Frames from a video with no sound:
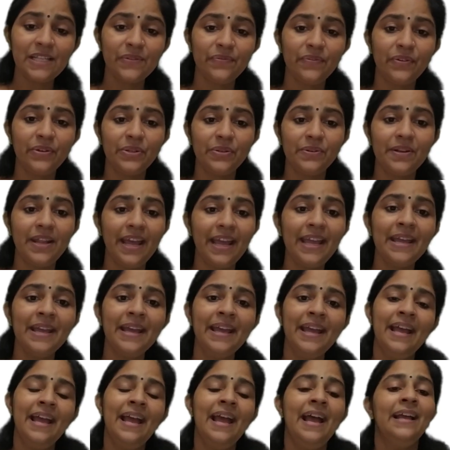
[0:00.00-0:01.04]
is for today.
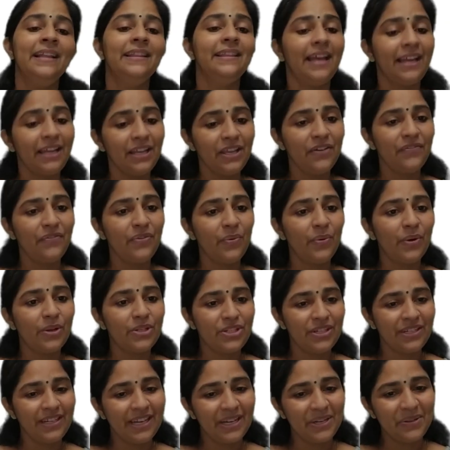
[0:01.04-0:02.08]
Thank you for
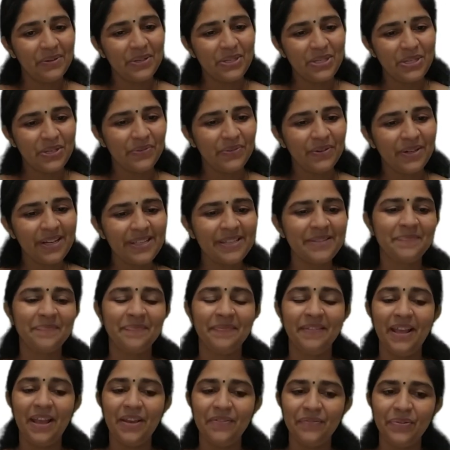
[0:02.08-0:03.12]
watching EduAchievers.
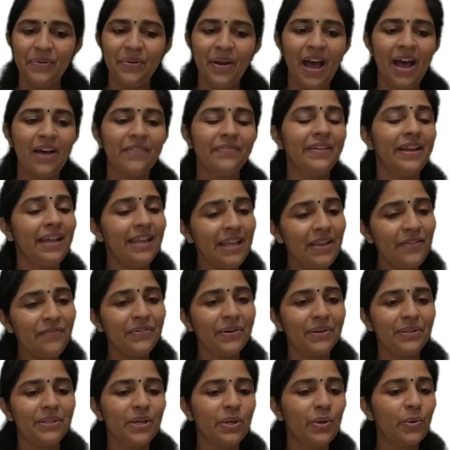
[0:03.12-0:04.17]
If you have any
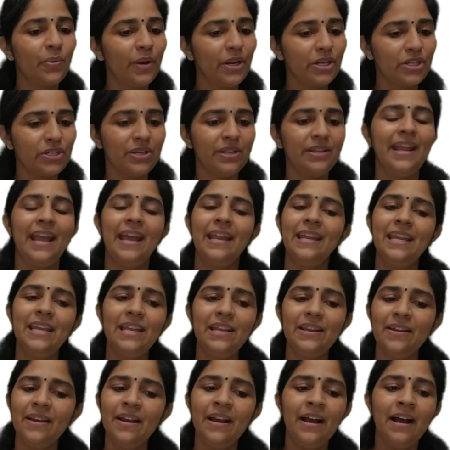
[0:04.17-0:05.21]
further question,
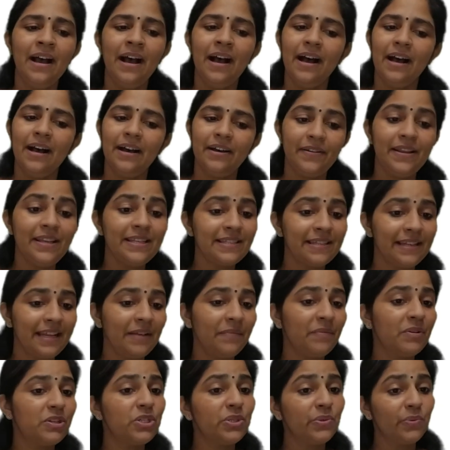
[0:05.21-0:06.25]
any
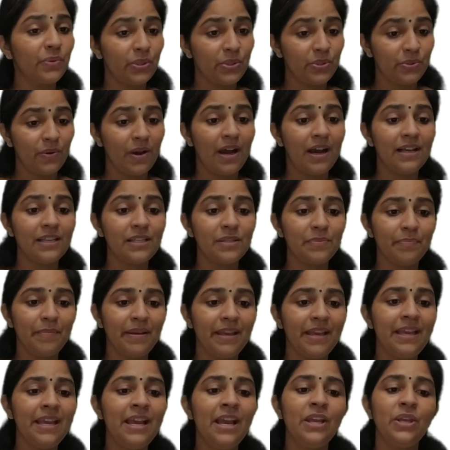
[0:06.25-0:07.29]
reasoning which you want to ask
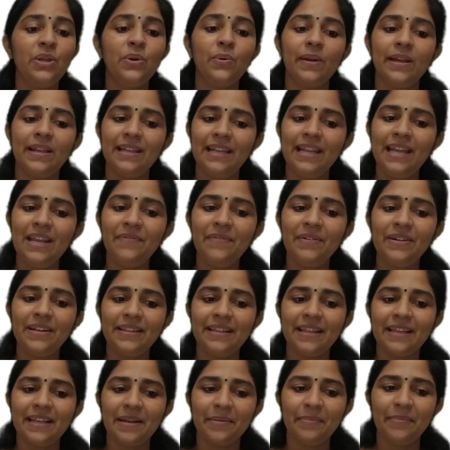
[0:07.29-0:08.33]
me, you can leave it in
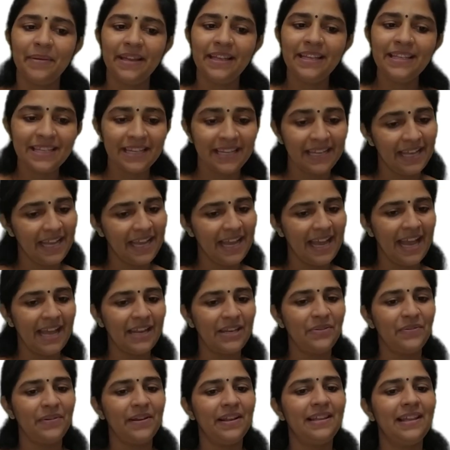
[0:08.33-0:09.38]
the comment,
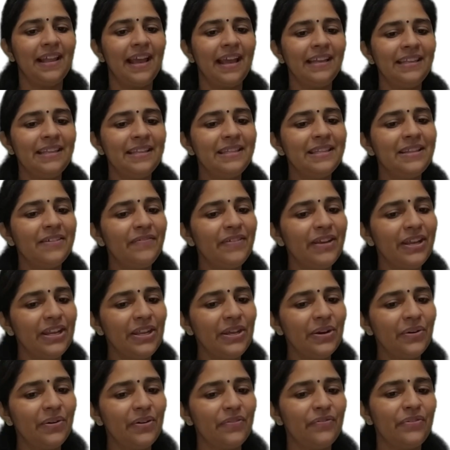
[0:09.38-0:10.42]
and you can like the
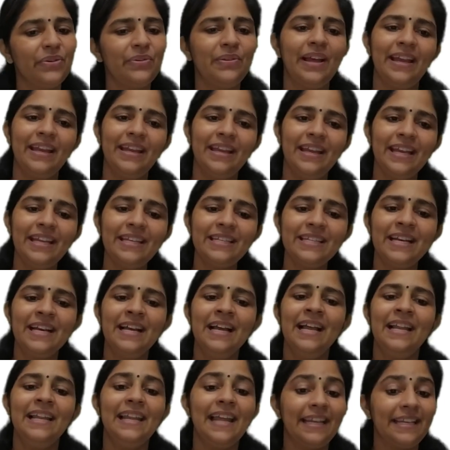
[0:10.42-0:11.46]
video if you like it,
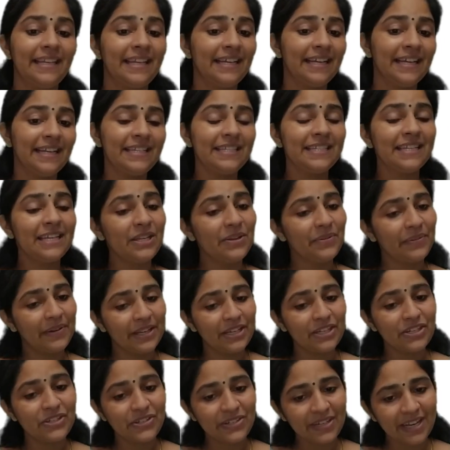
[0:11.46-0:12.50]
like the content. You
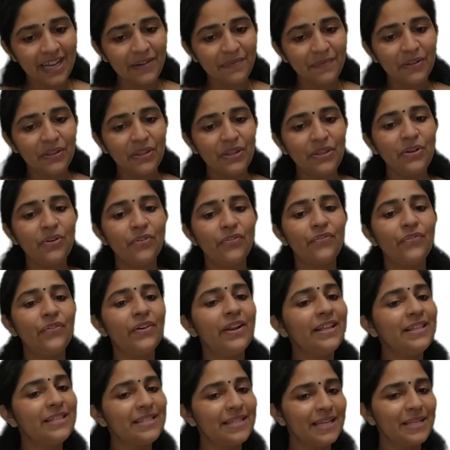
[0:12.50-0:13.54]
can share it with your
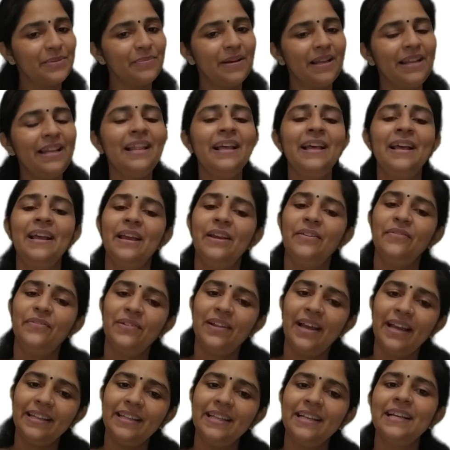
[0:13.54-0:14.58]
friends as well if you
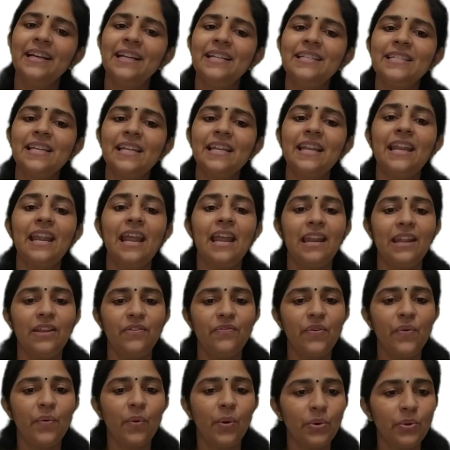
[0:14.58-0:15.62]
like the content, and if
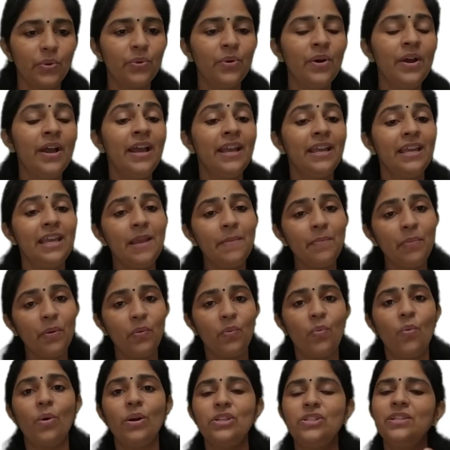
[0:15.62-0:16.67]
you want to keep
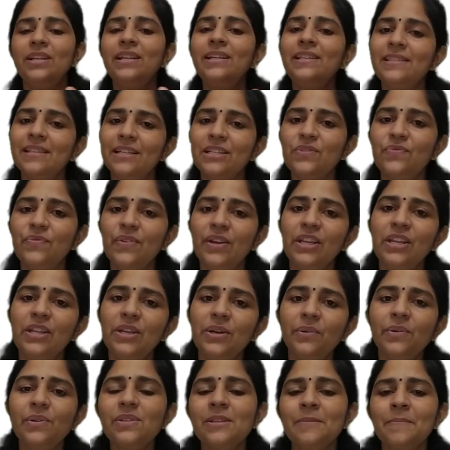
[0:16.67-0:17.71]
on watching such
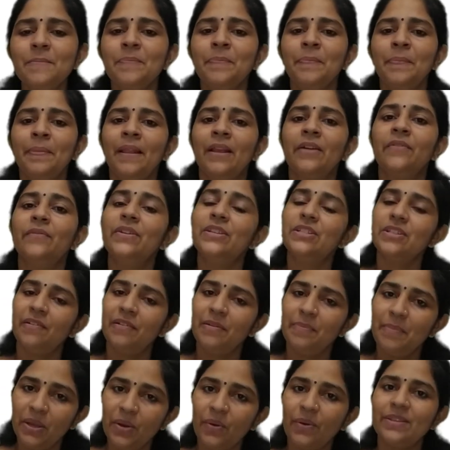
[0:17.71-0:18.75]
videos which I
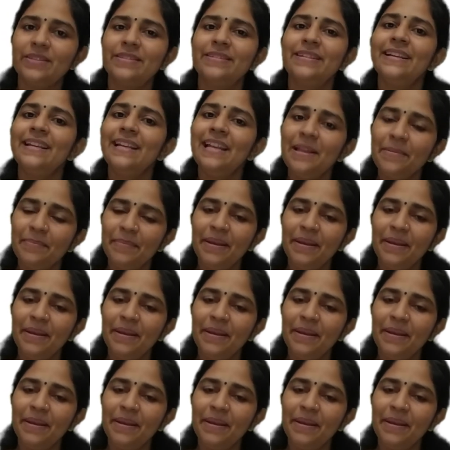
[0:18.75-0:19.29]
will be constantly